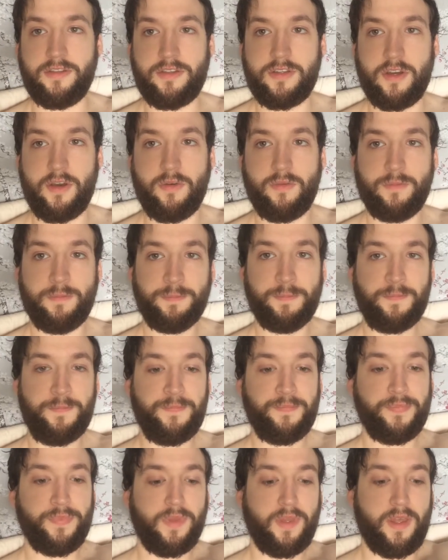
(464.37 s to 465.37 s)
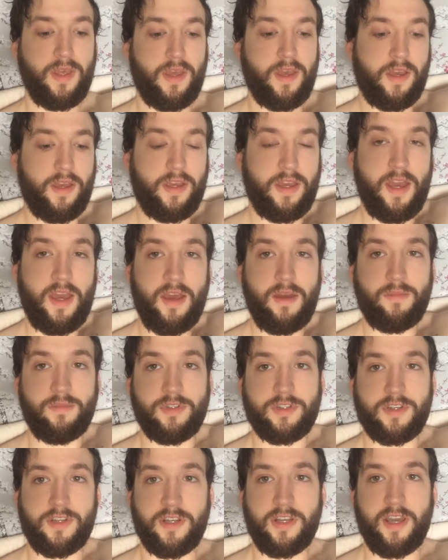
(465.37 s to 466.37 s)
So yeah, I'm
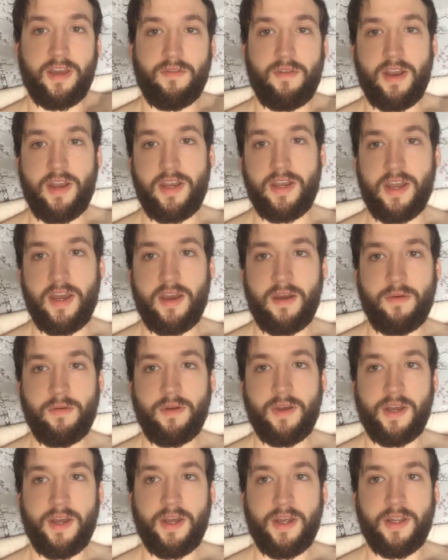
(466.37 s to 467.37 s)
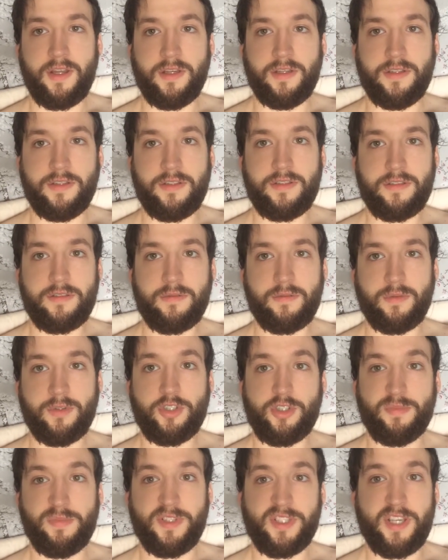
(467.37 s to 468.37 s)
just going to get ready now and we
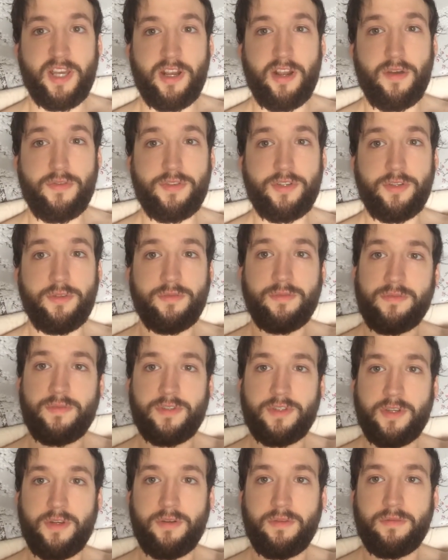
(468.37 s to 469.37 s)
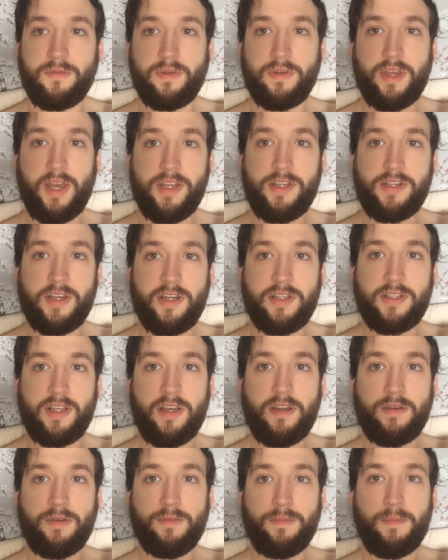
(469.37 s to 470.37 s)
should be setting off soon. So I'll catch you guys
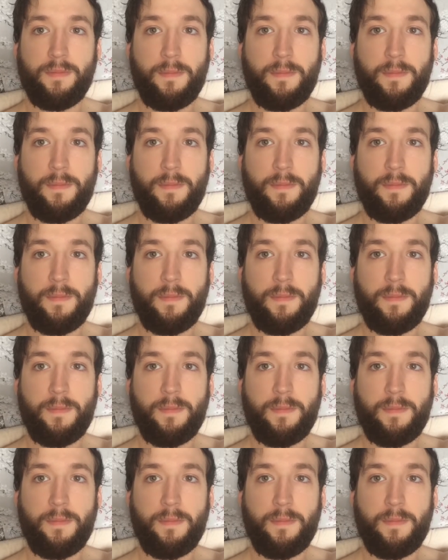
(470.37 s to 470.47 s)
later.